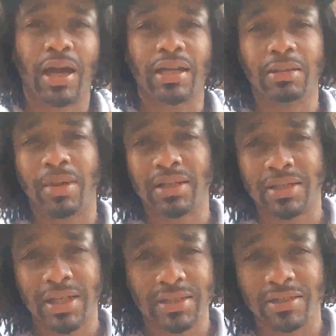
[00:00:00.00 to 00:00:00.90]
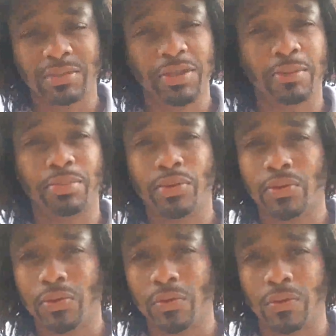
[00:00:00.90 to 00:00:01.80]
I need my desert to be a
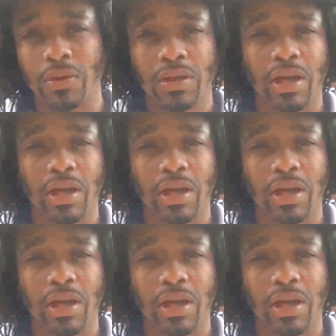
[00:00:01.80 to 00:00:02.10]
pool.